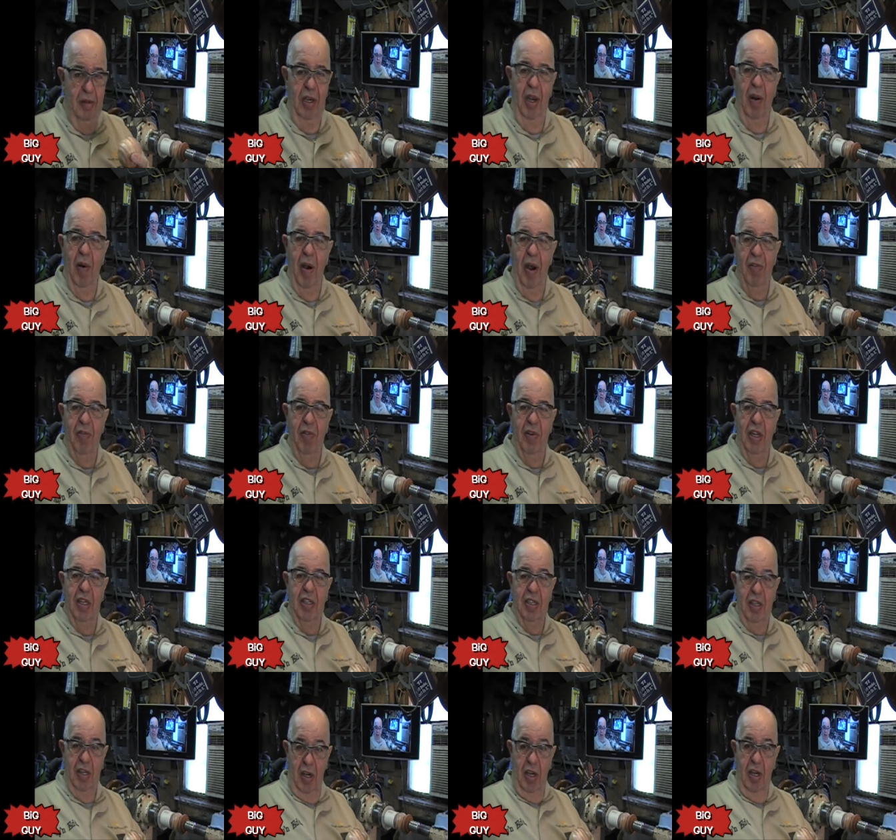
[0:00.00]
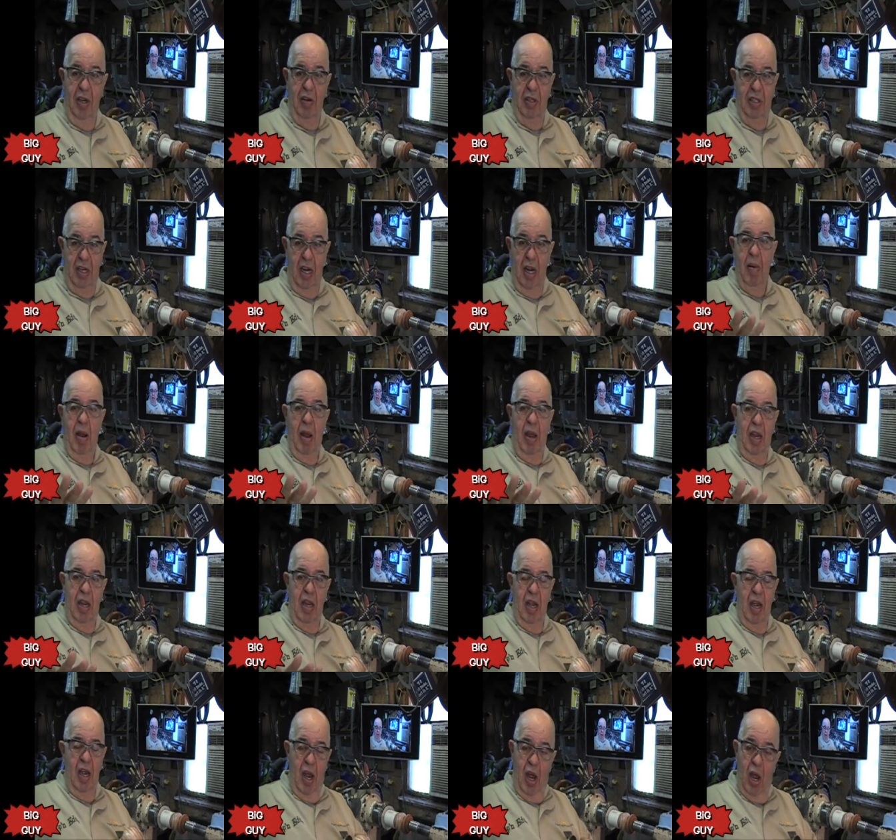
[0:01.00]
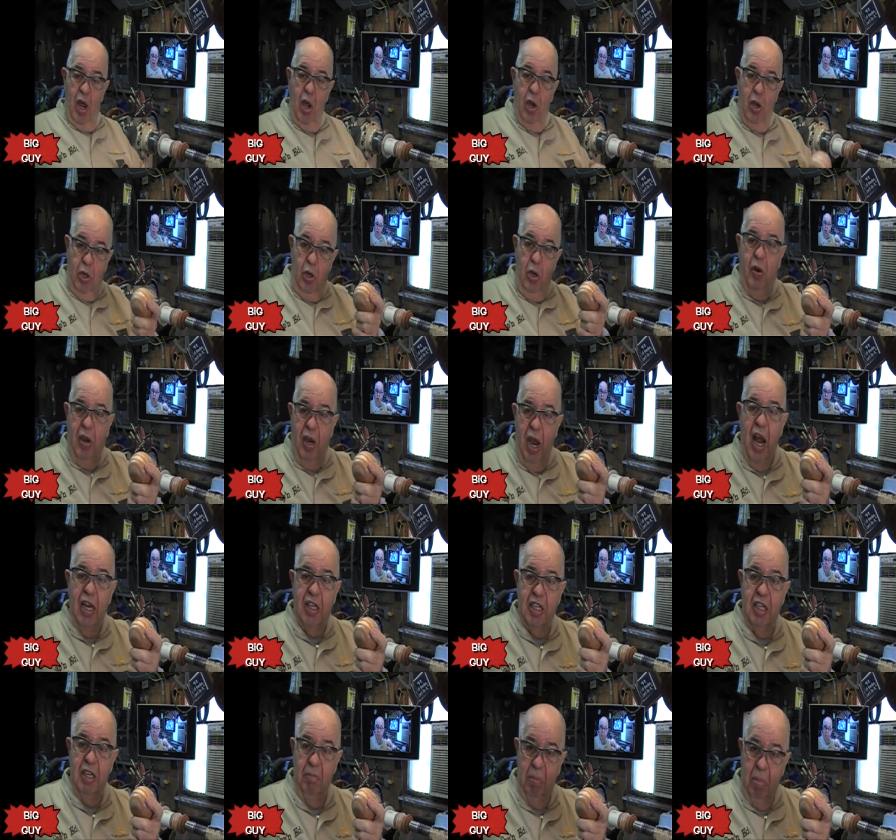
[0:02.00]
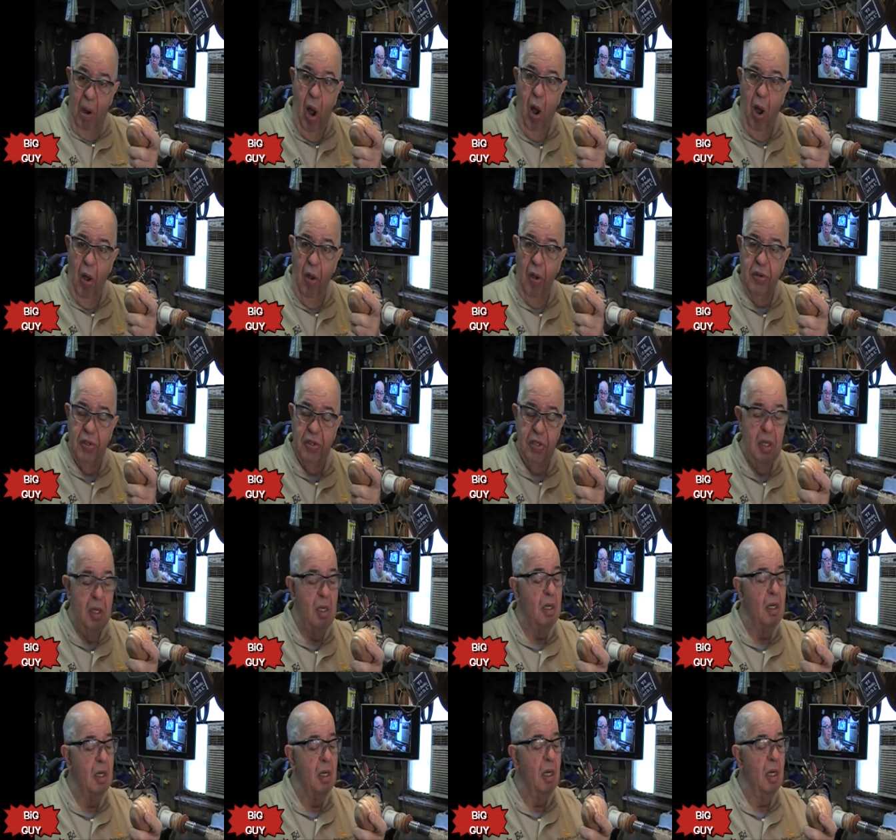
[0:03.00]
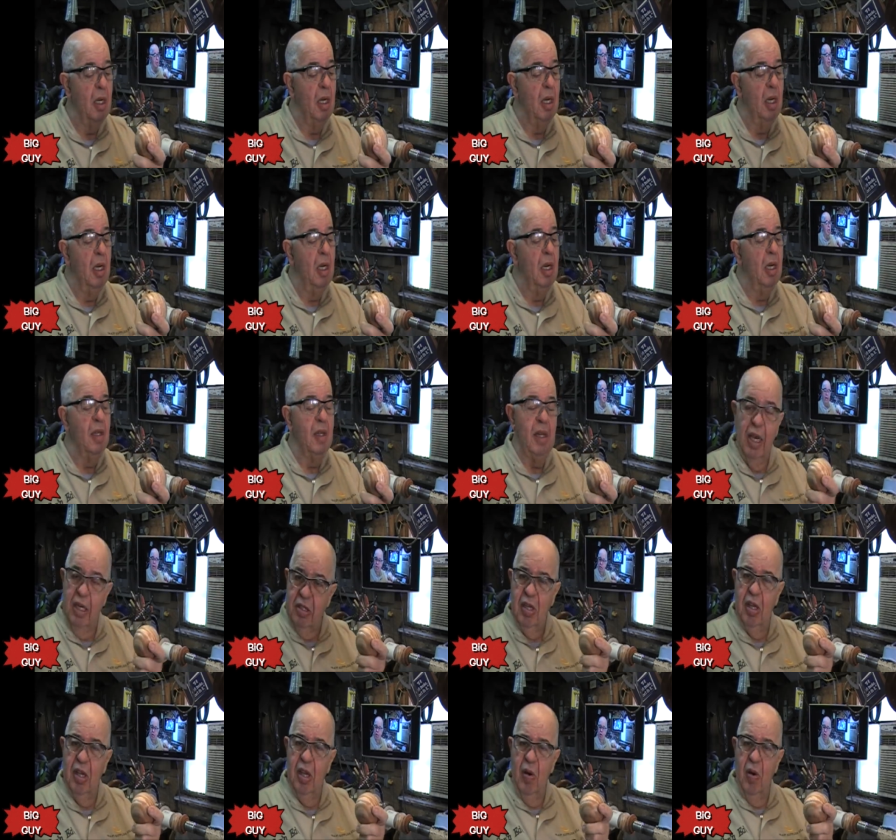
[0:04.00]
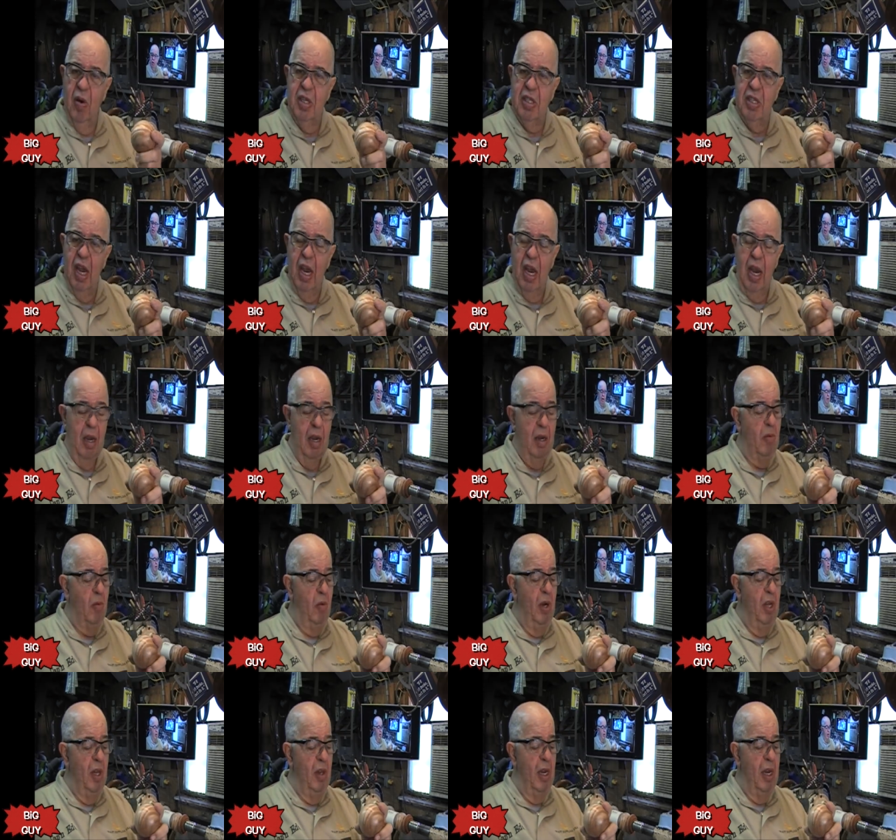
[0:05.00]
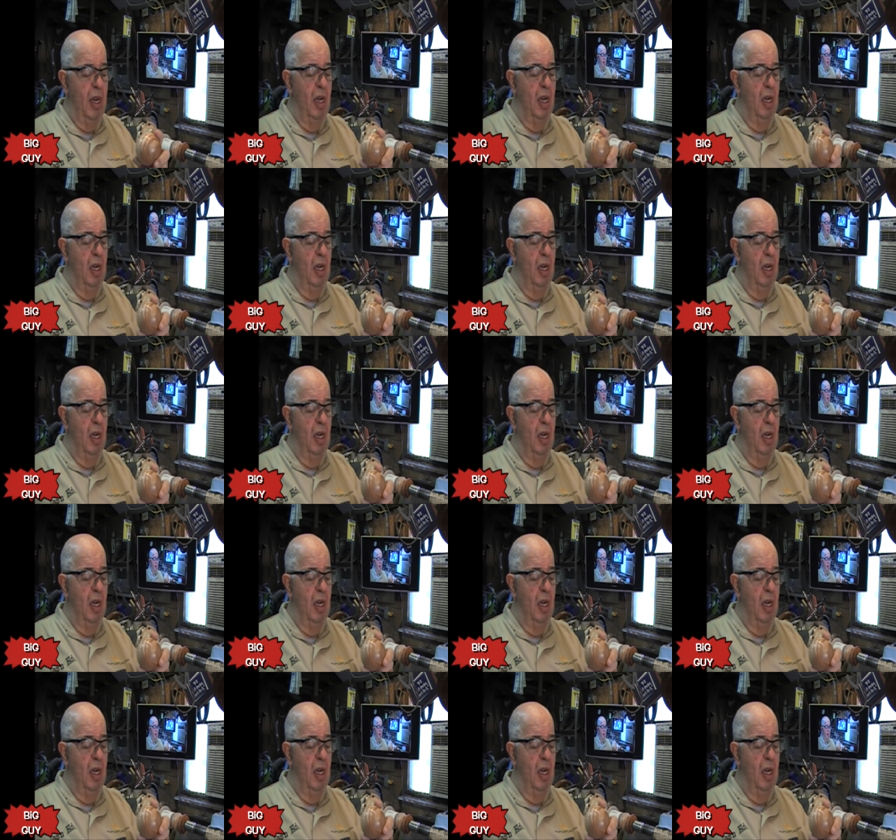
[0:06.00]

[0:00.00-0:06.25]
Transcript: you ready for this? You stand by. You got some balls. That's what they're going to say, really.